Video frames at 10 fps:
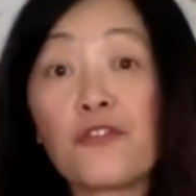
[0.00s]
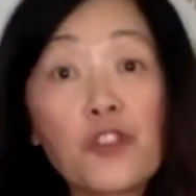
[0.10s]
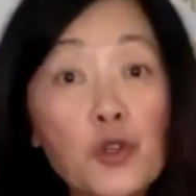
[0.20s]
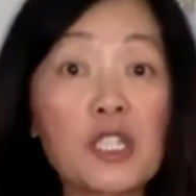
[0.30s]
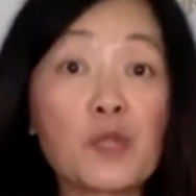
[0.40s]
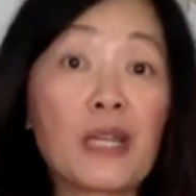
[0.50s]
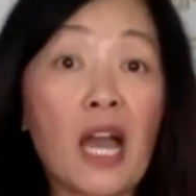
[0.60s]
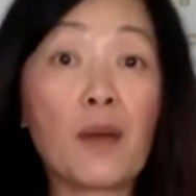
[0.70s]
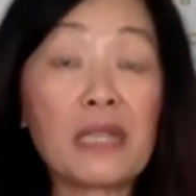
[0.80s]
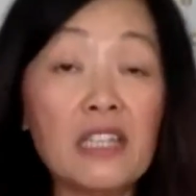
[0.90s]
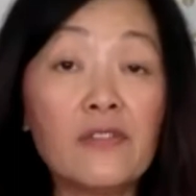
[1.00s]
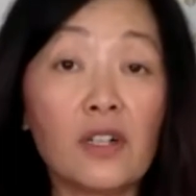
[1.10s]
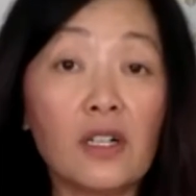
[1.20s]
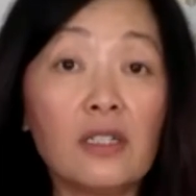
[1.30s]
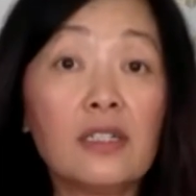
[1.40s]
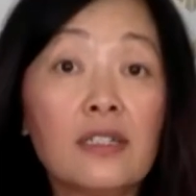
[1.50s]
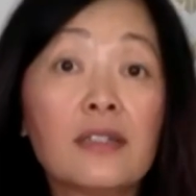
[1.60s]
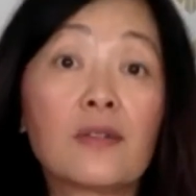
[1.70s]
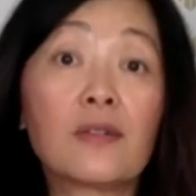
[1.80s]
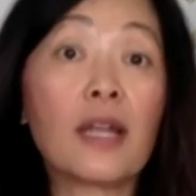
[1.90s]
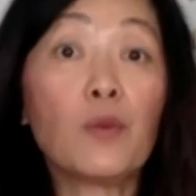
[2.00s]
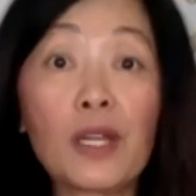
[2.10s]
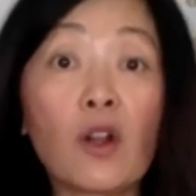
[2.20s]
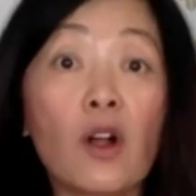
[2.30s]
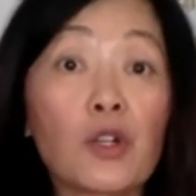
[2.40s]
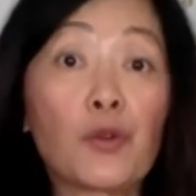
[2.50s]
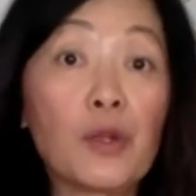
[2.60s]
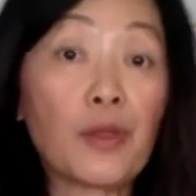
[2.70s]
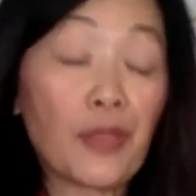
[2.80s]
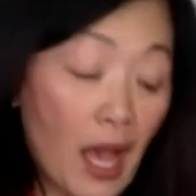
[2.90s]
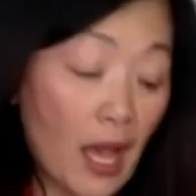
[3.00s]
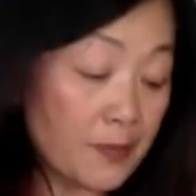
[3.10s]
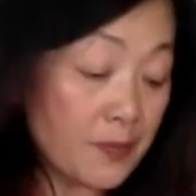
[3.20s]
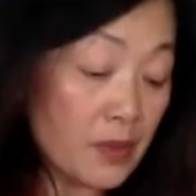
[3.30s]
Food has become evil, right? We can all agree with that.